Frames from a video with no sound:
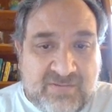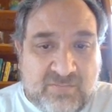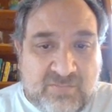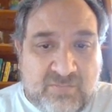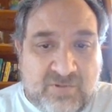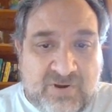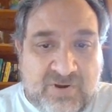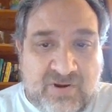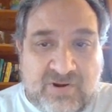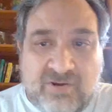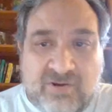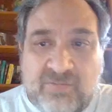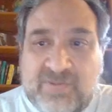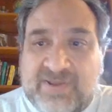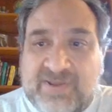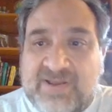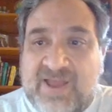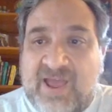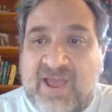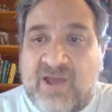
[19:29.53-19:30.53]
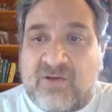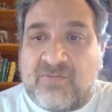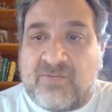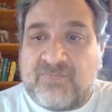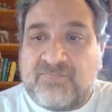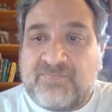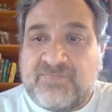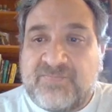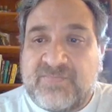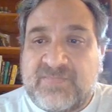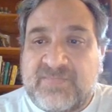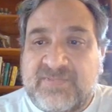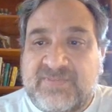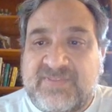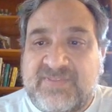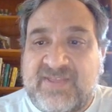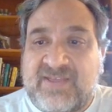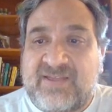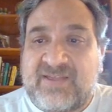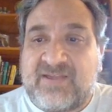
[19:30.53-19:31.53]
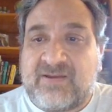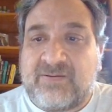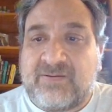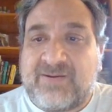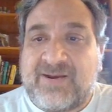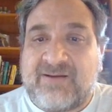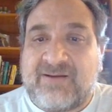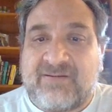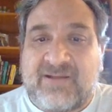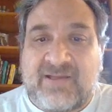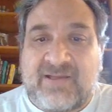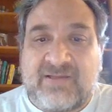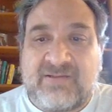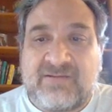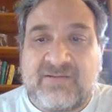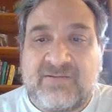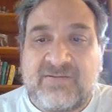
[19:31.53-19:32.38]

Where are we now? De Herrera.